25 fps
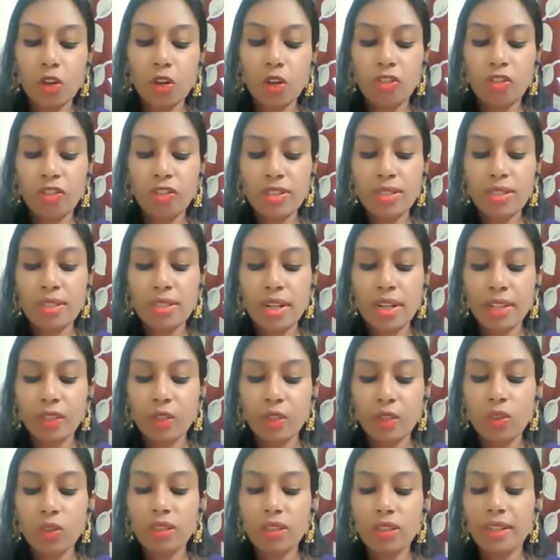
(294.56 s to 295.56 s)
of his tenure
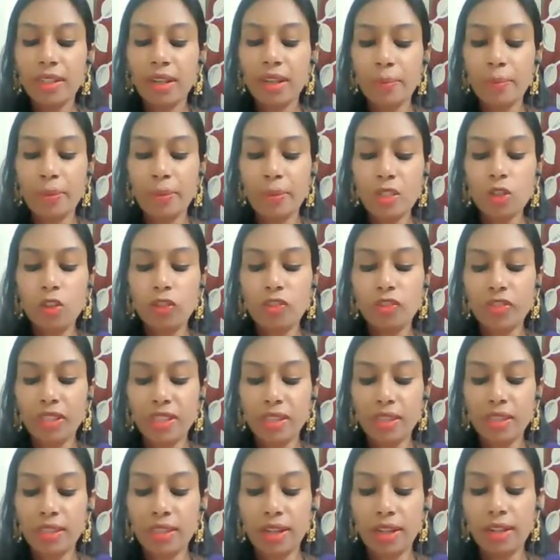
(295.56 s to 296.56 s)
in Embassy of
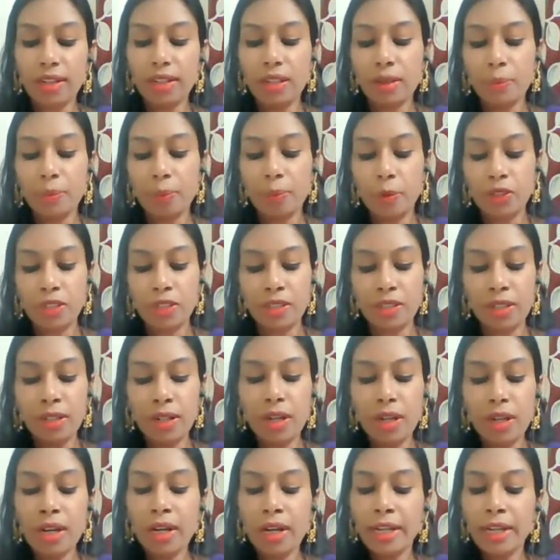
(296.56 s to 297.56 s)
India in Portugal,
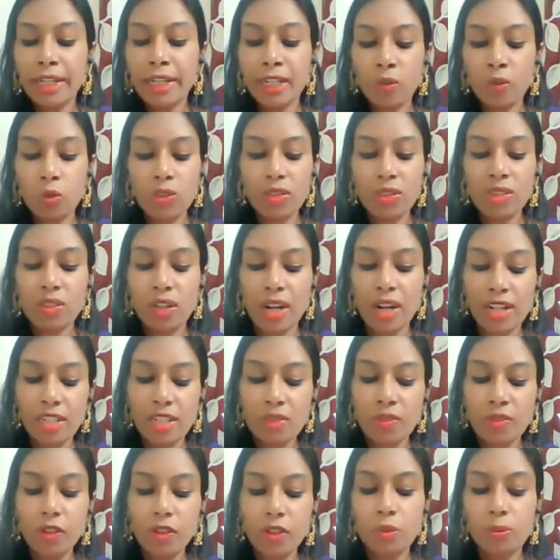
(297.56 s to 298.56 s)
he was
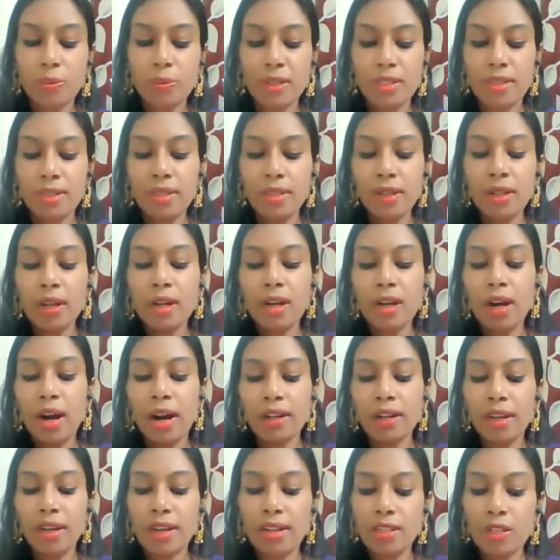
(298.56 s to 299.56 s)
transferred to Brazil and
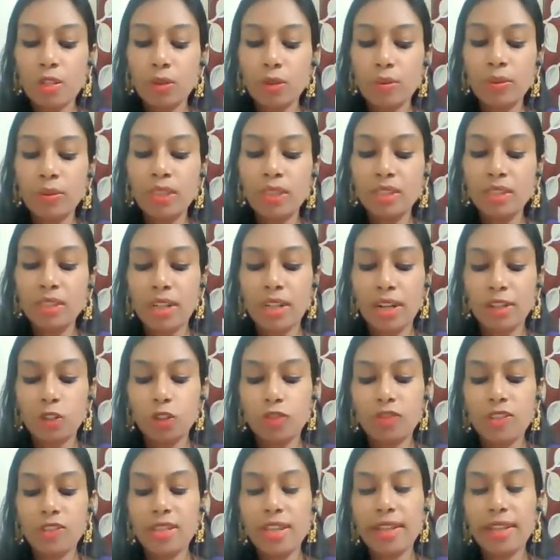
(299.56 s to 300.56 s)
assumed the charge of
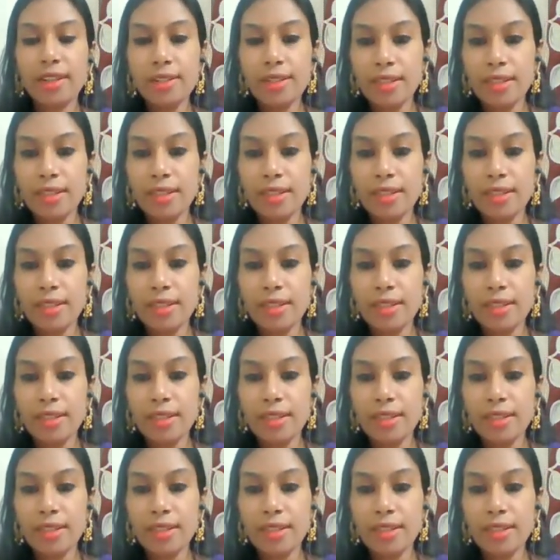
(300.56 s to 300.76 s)
second